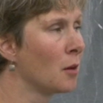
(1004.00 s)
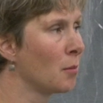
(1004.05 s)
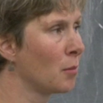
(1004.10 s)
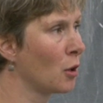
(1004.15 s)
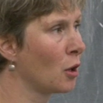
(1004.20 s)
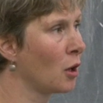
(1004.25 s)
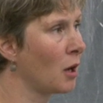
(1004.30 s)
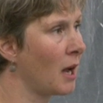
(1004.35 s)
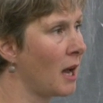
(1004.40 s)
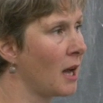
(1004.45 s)

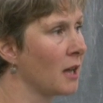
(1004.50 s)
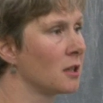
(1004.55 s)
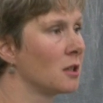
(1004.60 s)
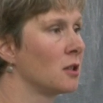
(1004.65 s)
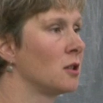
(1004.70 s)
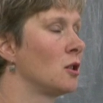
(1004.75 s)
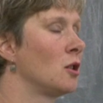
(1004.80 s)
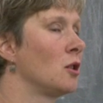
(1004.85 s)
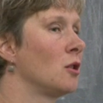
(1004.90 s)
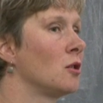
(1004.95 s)
but her
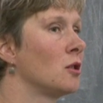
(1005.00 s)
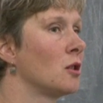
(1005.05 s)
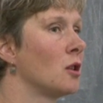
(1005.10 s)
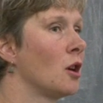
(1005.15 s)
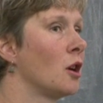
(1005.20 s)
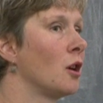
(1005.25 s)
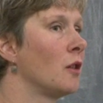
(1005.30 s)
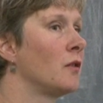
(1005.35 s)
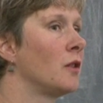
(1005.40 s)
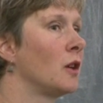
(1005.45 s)
attitudes and
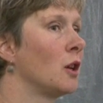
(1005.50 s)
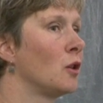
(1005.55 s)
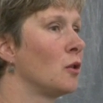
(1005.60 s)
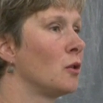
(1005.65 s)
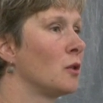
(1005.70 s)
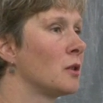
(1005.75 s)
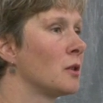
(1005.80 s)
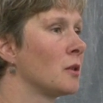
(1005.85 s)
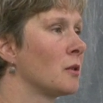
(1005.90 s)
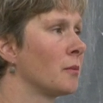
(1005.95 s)
her
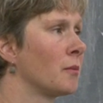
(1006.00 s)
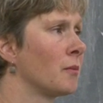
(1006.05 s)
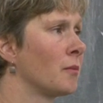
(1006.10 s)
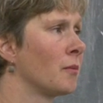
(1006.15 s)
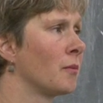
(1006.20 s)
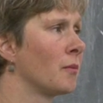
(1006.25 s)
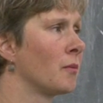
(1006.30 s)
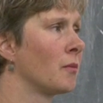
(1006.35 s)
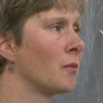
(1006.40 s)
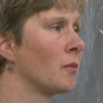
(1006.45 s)
views.
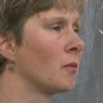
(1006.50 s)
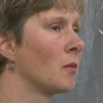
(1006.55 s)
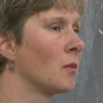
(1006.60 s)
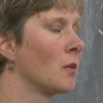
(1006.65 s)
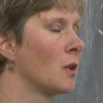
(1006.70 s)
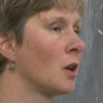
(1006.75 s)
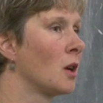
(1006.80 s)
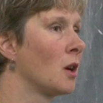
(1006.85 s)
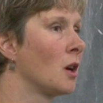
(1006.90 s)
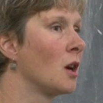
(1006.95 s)

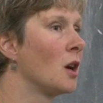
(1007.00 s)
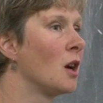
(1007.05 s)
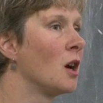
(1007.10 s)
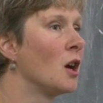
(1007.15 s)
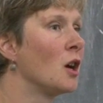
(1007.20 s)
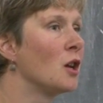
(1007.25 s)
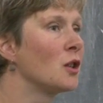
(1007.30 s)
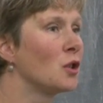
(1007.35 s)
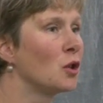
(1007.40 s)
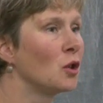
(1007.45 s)

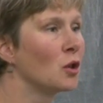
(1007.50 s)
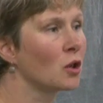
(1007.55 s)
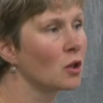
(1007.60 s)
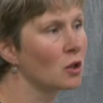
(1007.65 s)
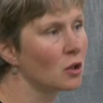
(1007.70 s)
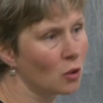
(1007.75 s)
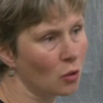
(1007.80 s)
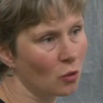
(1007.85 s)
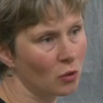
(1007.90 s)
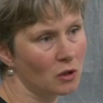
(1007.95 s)
So you can
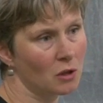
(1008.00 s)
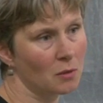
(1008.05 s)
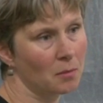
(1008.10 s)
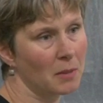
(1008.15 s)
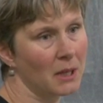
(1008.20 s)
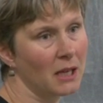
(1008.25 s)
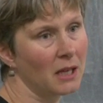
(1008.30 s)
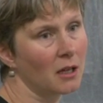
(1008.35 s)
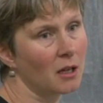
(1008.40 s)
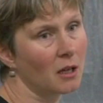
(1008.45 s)
talk to
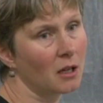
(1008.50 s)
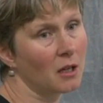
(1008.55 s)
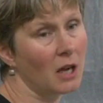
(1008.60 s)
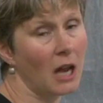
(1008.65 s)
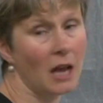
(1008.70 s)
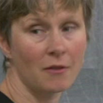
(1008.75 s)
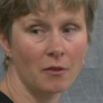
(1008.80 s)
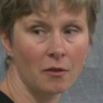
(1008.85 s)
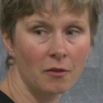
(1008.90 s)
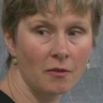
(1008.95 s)
Bina and
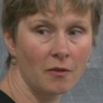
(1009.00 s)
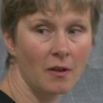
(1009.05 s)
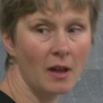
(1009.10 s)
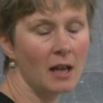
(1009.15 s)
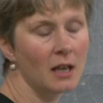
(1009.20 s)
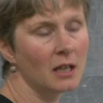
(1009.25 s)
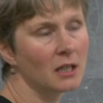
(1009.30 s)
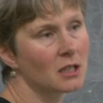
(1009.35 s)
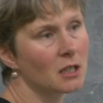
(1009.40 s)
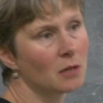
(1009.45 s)
have a
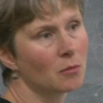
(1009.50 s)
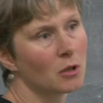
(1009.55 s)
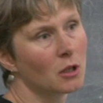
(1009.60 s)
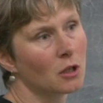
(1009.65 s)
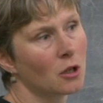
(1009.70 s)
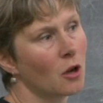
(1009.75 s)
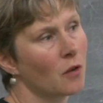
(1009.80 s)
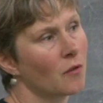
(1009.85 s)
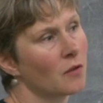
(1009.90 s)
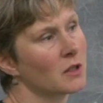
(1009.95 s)
fairly similar
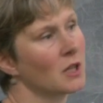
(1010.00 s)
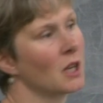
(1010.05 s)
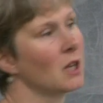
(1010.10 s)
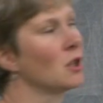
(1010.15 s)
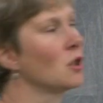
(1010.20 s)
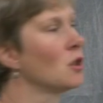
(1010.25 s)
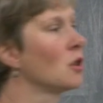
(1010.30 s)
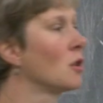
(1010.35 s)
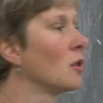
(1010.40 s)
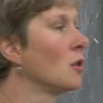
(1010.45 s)

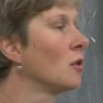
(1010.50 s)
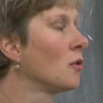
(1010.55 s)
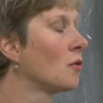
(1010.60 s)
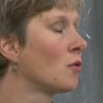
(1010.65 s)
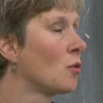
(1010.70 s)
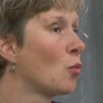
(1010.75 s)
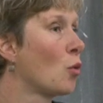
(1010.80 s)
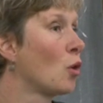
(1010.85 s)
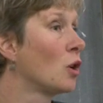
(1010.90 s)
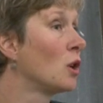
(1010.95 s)
conversation
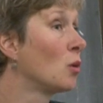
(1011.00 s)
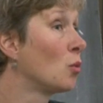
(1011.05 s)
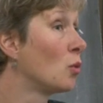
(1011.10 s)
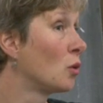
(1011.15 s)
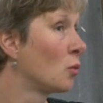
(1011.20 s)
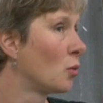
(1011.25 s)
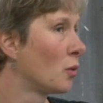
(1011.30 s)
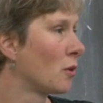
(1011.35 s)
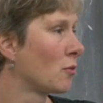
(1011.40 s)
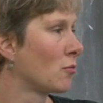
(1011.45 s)
from what you
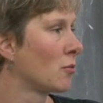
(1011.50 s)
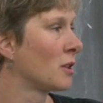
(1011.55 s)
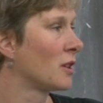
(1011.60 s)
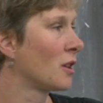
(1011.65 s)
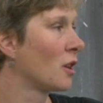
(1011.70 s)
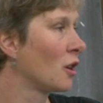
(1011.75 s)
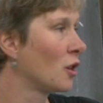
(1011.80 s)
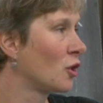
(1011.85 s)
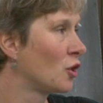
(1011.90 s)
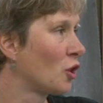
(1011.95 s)
would with the
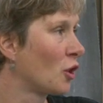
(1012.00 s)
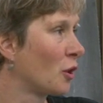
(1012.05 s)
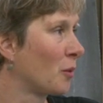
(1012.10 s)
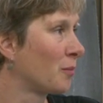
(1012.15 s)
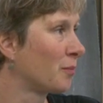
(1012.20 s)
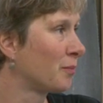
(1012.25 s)
researcher.